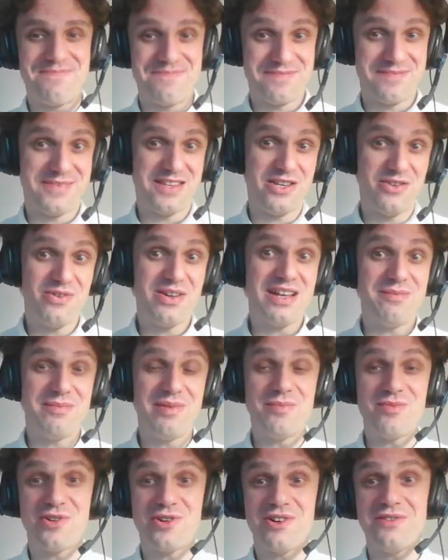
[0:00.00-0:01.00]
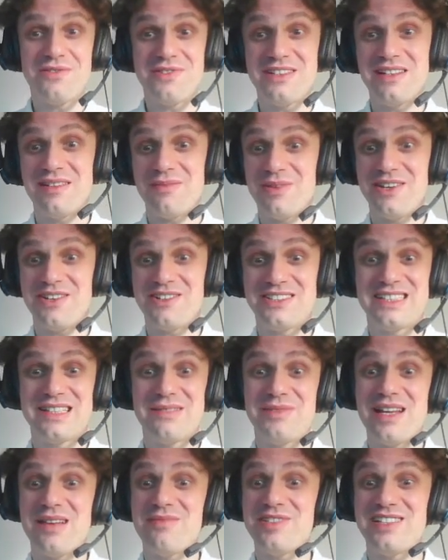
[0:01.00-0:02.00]
you can be more confident, because
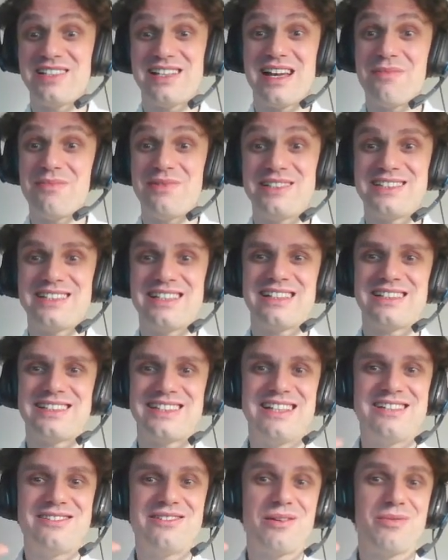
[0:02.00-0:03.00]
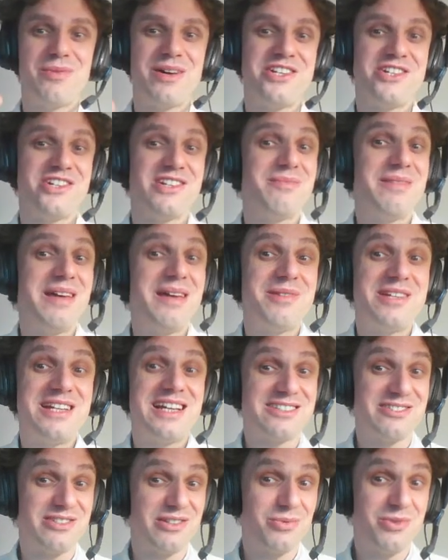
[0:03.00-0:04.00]
sometimes it happens that a single question maybe
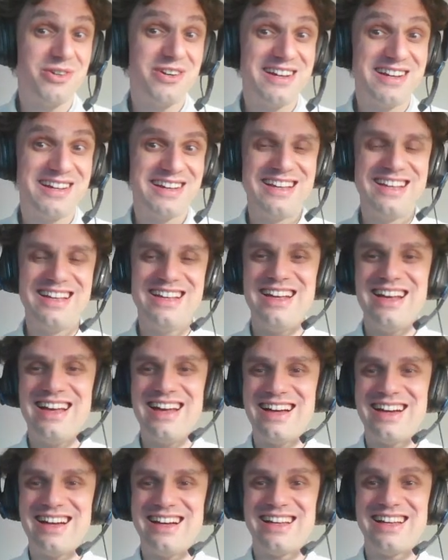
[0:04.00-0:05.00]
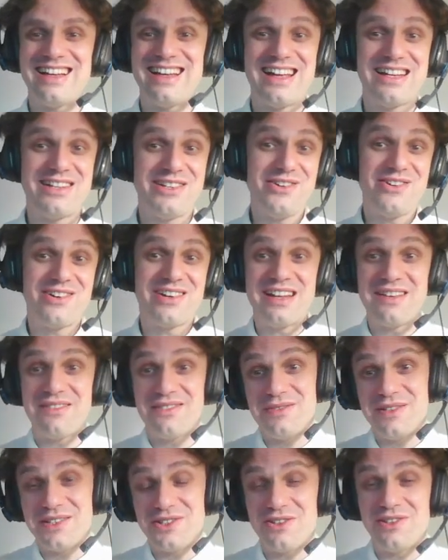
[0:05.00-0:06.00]
does not work, and you are
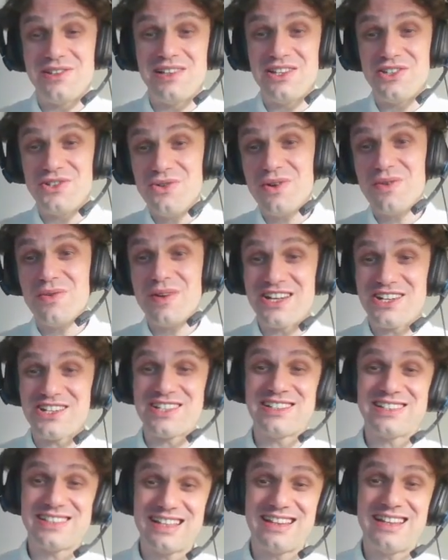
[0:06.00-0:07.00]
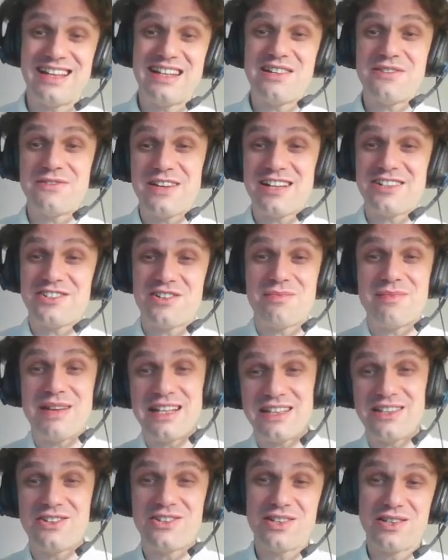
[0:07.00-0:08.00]
left with only 2 questions, and then a factor
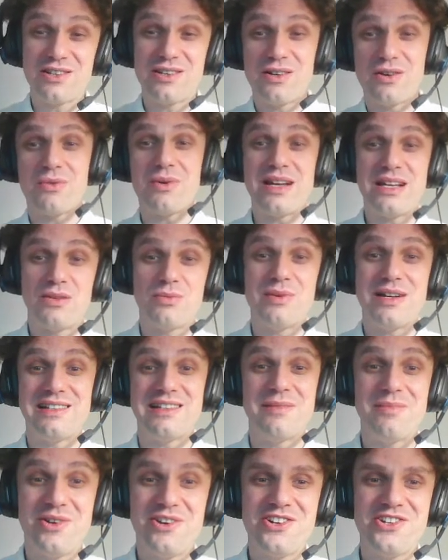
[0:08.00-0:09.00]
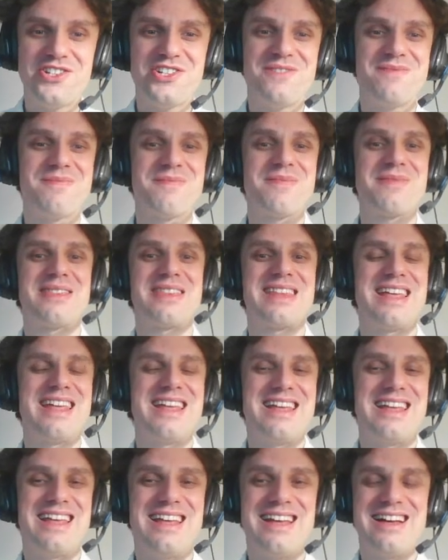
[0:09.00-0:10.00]
might not quite well emerge,
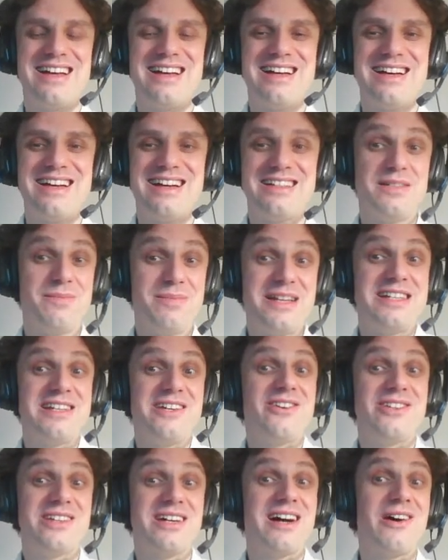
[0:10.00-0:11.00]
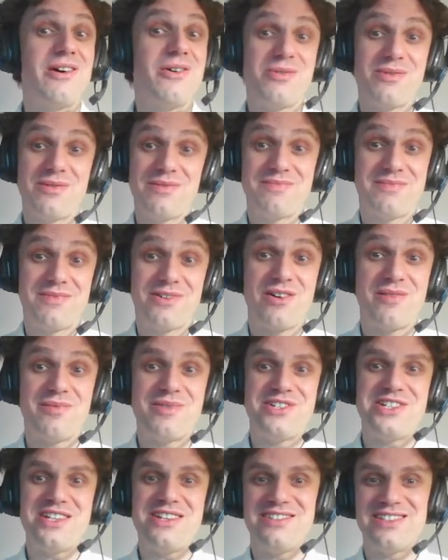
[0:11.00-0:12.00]
depending on how
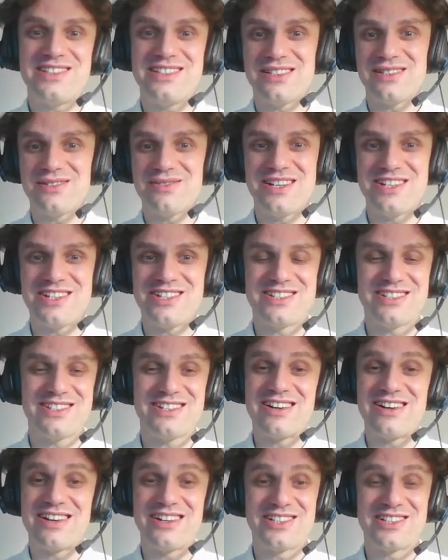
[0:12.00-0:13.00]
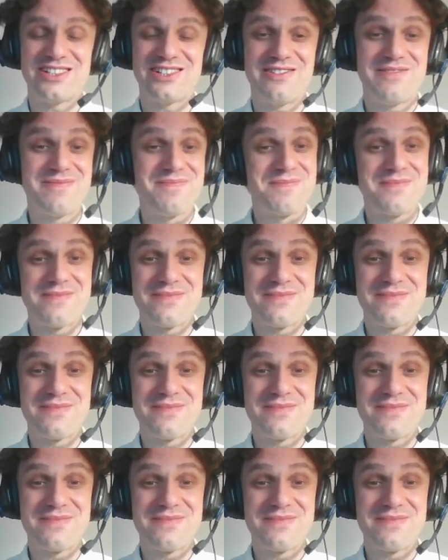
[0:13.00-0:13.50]
homogeneous these questions are. So